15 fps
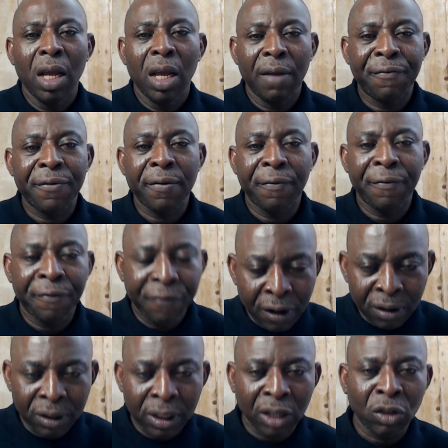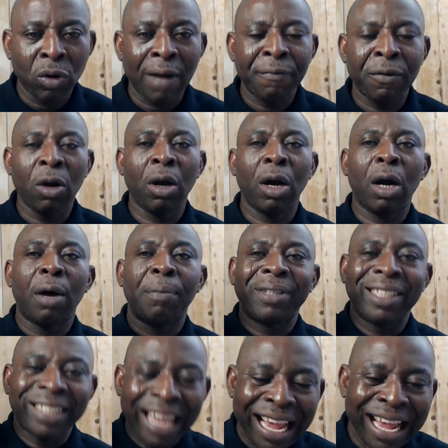if you feel that you have not
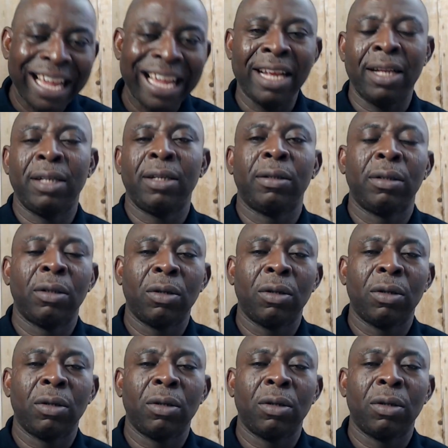obtained